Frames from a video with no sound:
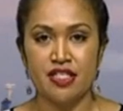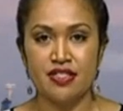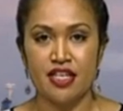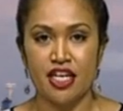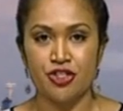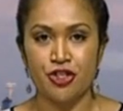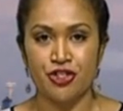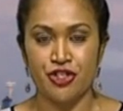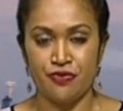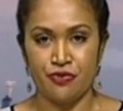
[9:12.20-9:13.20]
today took
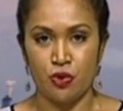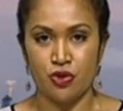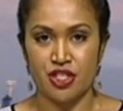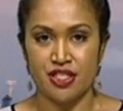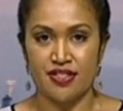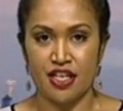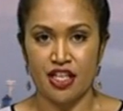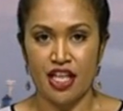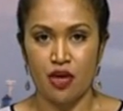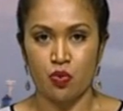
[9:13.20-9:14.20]
to the floor to single
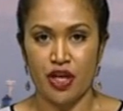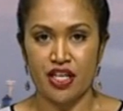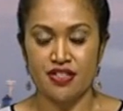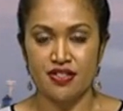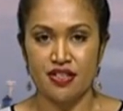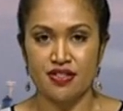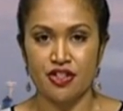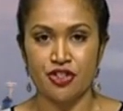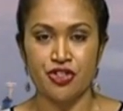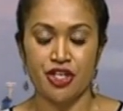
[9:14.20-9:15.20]
out weaknesses in the
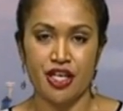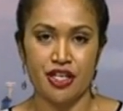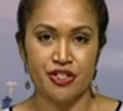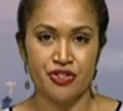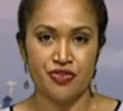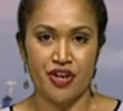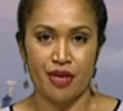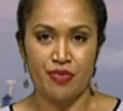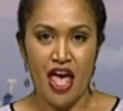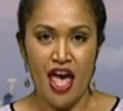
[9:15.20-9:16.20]
sugar industry
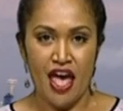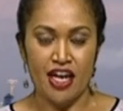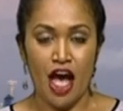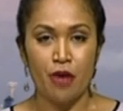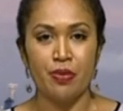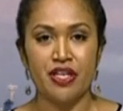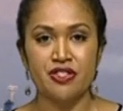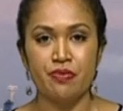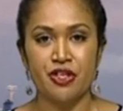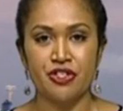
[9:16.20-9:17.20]
and how best the
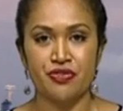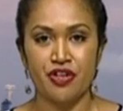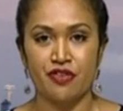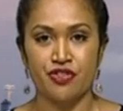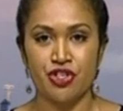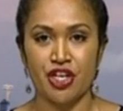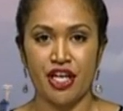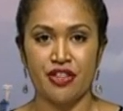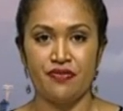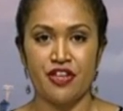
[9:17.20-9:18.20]
Ministry of Sugar
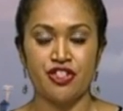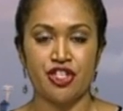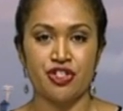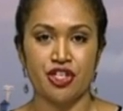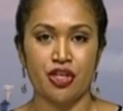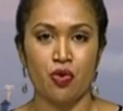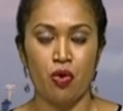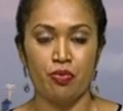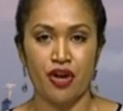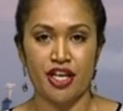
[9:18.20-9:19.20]
and the Fiji Sugar
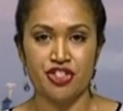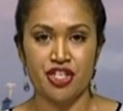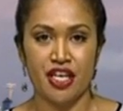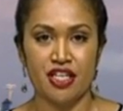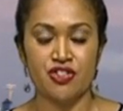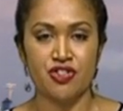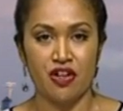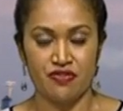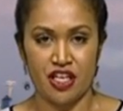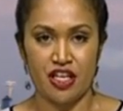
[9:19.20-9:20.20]
Corporation can
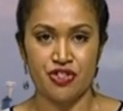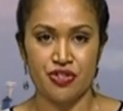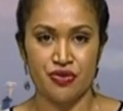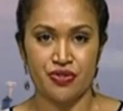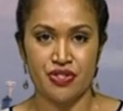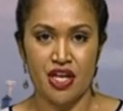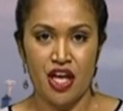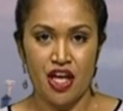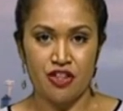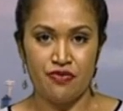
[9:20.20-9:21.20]
solve the issues.
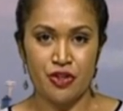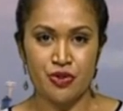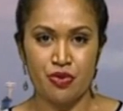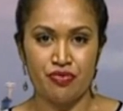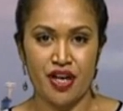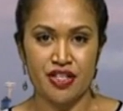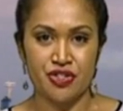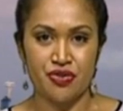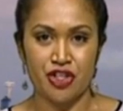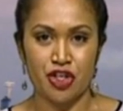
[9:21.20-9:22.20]
The views were raised
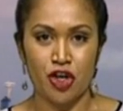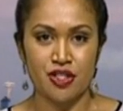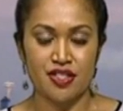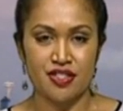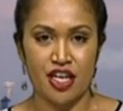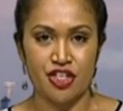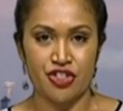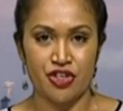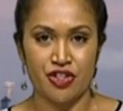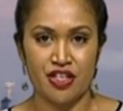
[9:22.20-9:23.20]
during the
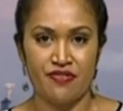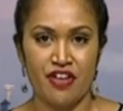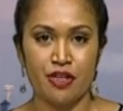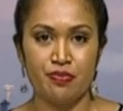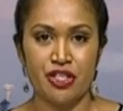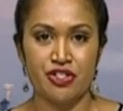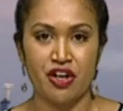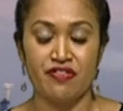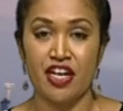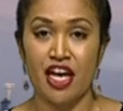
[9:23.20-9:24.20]
consultation on the development
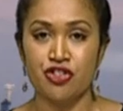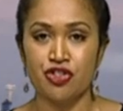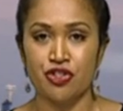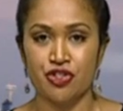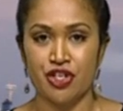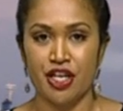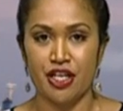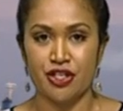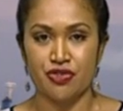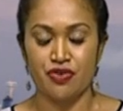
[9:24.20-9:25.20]
of a national sugar
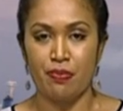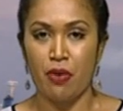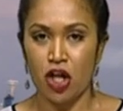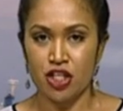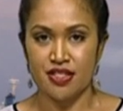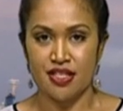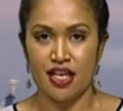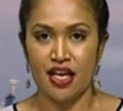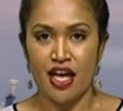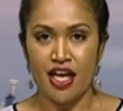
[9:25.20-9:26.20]
industry policy
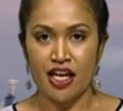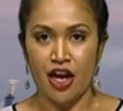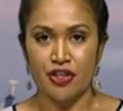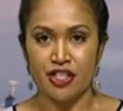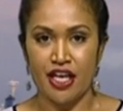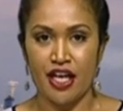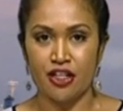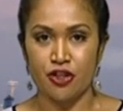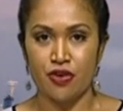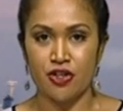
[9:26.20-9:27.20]
currently held
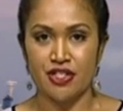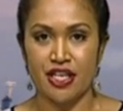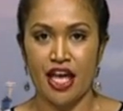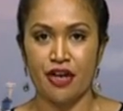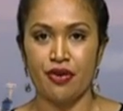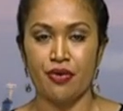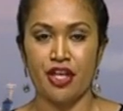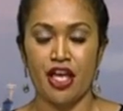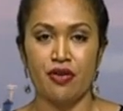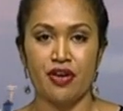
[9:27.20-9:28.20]
across the cane-growing
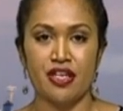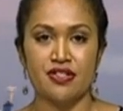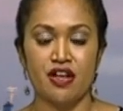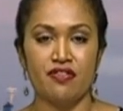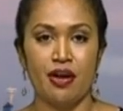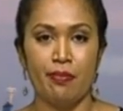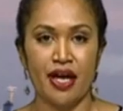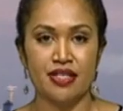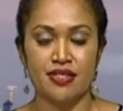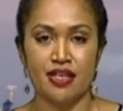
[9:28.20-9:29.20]
areas of
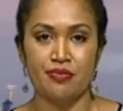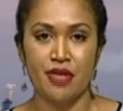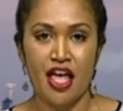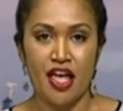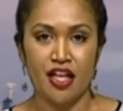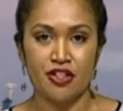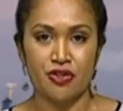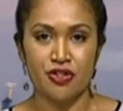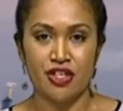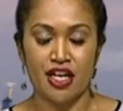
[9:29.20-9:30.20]
Lambasa.
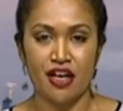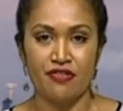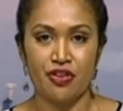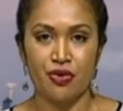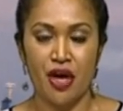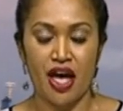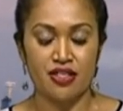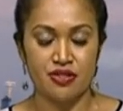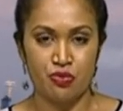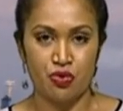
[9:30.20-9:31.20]
Eleanor Trangai View
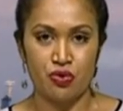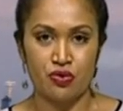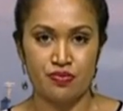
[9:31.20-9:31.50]
has more.